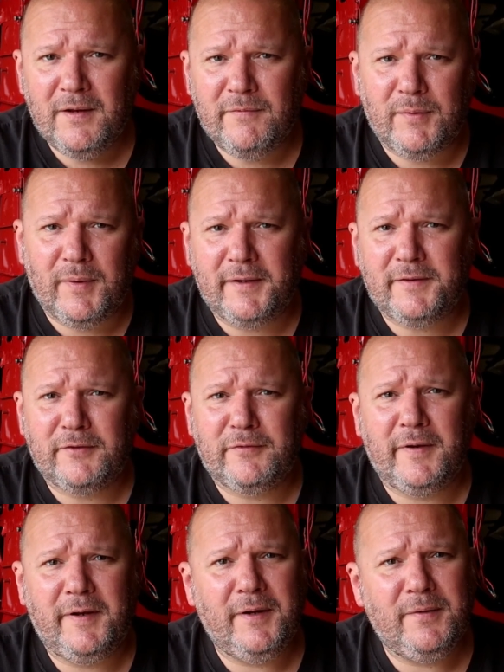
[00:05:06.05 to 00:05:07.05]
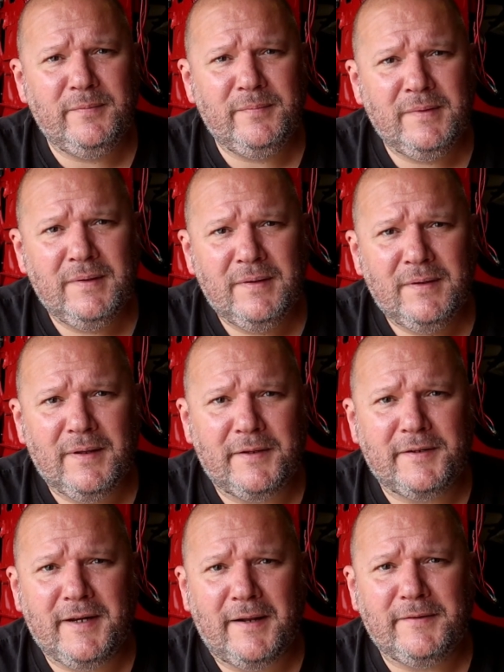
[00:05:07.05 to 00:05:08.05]
If you like this video,
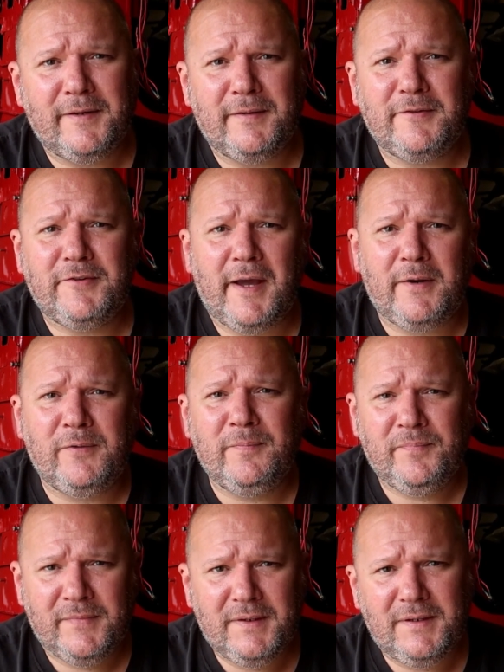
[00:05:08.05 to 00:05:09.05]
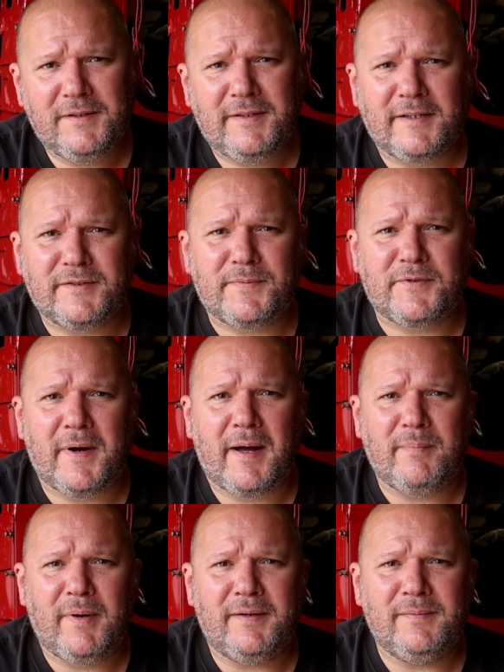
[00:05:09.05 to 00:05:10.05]
like the content of the channel, hit that
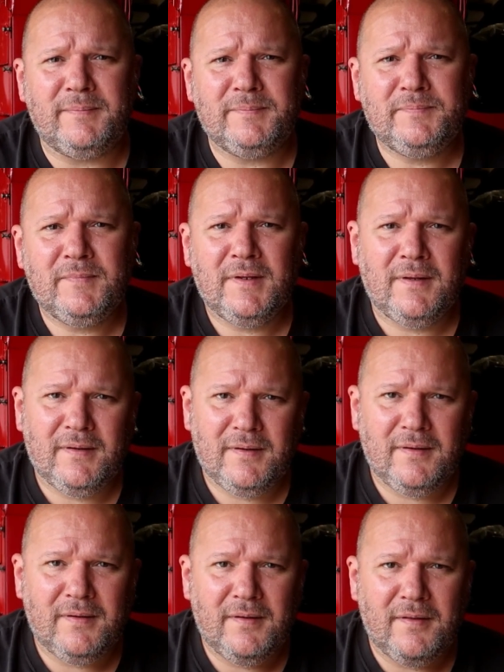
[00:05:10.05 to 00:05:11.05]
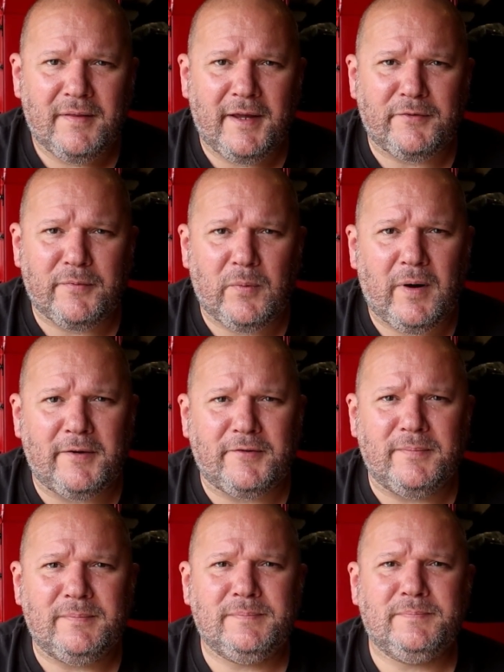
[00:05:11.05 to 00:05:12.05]
subscribe button. Thanks for watching.